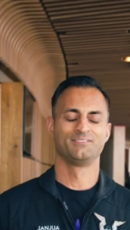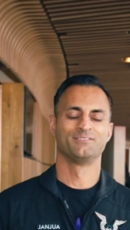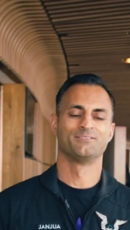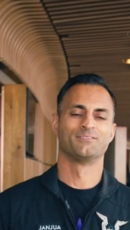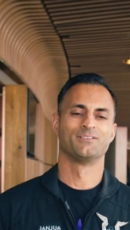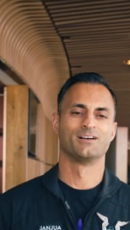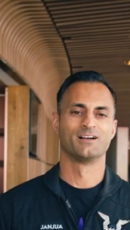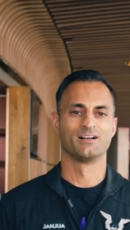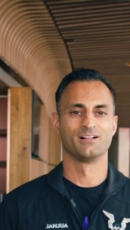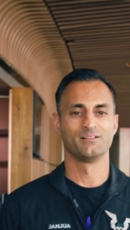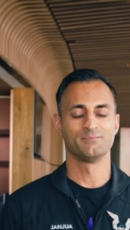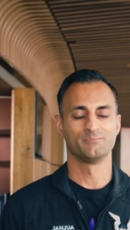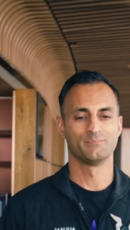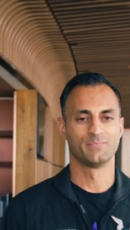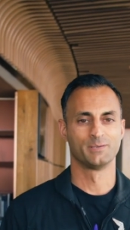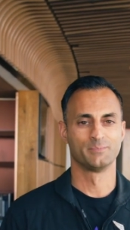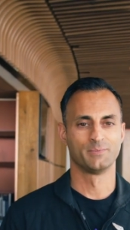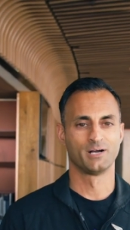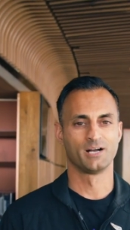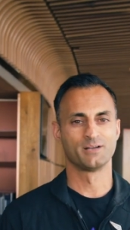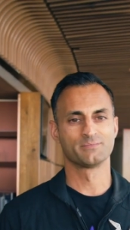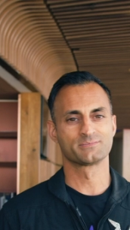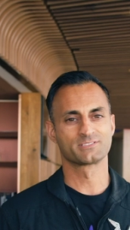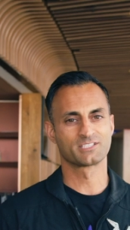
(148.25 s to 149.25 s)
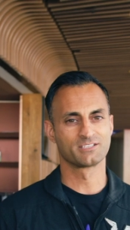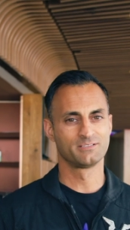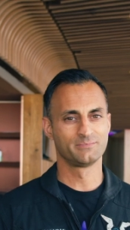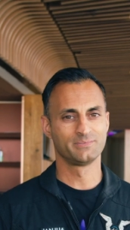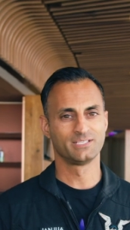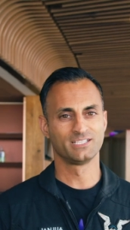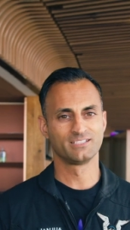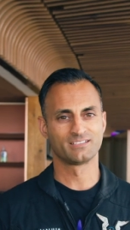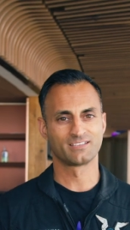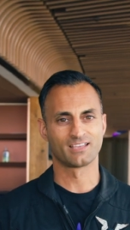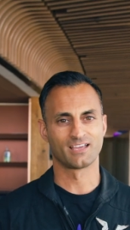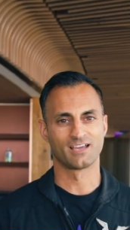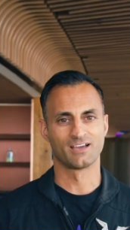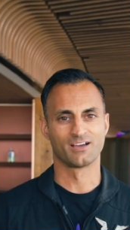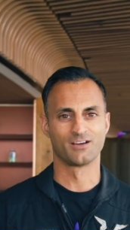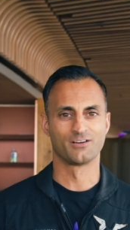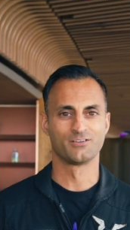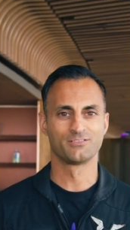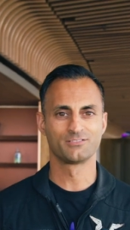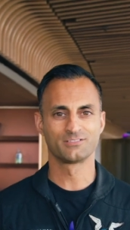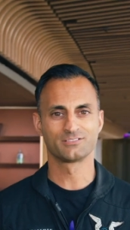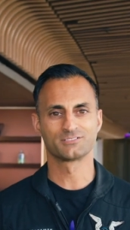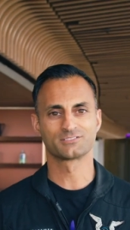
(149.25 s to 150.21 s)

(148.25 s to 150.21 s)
Well, my mom's gonna be in town,